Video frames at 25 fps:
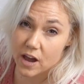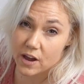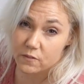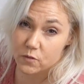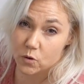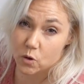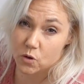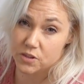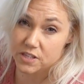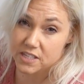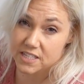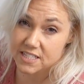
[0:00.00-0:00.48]
I've
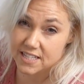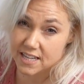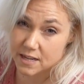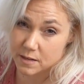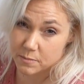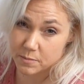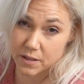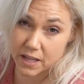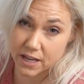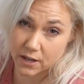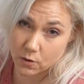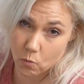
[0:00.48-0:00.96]
rolled this
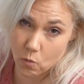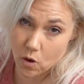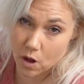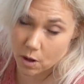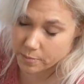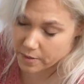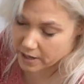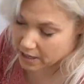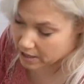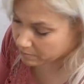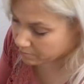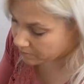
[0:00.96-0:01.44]
up like
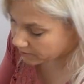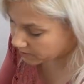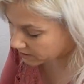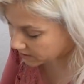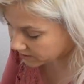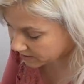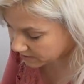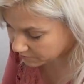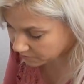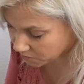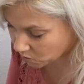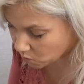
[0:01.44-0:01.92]
wallpaper,
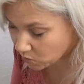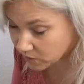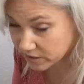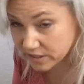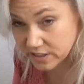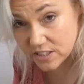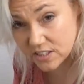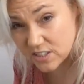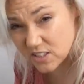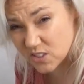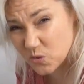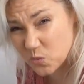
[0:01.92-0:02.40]
and I'm going
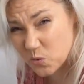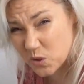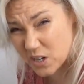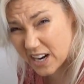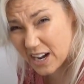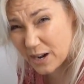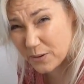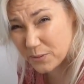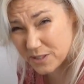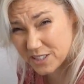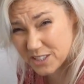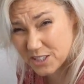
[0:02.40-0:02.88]
to do what
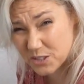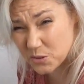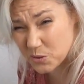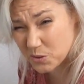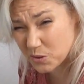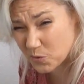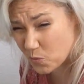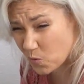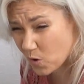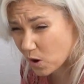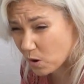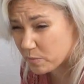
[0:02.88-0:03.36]
I would do
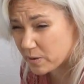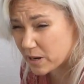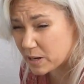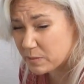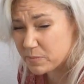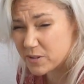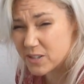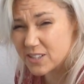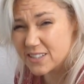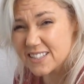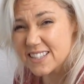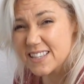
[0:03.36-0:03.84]
with
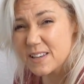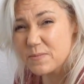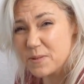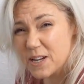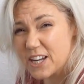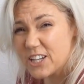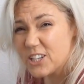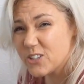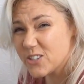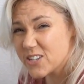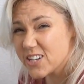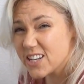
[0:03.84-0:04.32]
wallpaper, except
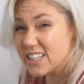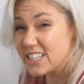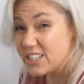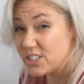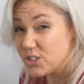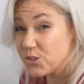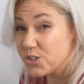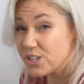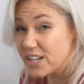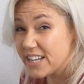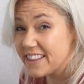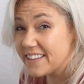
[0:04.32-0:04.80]
I usually
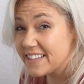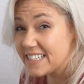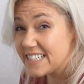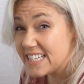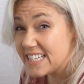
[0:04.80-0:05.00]
do it in the